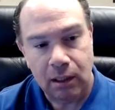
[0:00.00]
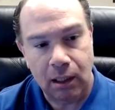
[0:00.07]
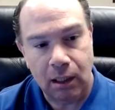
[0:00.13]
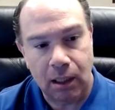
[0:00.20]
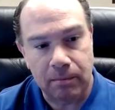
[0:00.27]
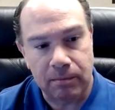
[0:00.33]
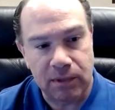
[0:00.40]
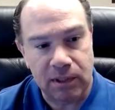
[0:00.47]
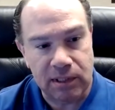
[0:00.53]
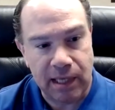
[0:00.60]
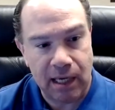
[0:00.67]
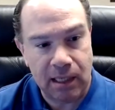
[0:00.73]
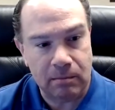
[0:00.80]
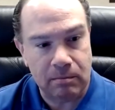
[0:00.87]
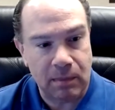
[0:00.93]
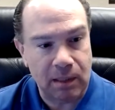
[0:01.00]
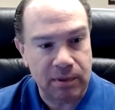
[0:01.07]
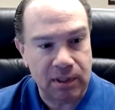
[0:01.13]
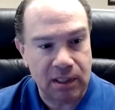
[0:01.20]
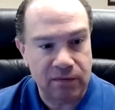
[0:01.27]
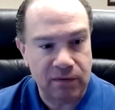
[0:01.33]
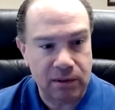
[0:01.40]
um, the debt, maybe
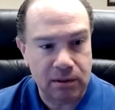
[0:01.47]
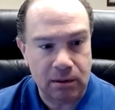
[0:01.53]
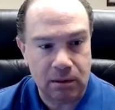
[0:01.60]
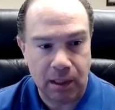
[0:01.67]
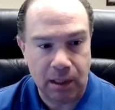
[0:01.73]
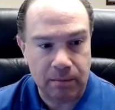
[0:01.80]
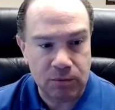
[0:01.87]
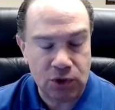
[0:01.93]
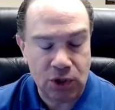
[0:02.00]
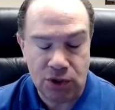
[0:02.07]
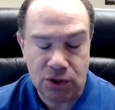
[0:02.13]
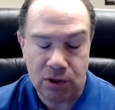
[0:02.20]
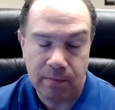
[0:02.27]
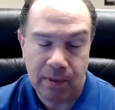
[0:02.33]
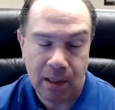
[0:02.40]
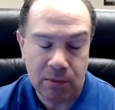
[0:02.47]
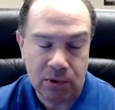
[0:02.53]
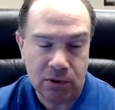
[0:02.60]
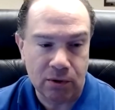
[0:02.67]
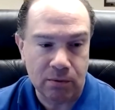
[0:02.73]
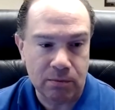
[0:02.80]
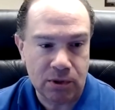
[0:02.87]
even um, changing the payment
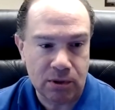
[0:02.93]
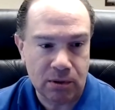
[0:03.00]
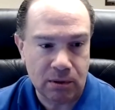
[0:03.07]
terms.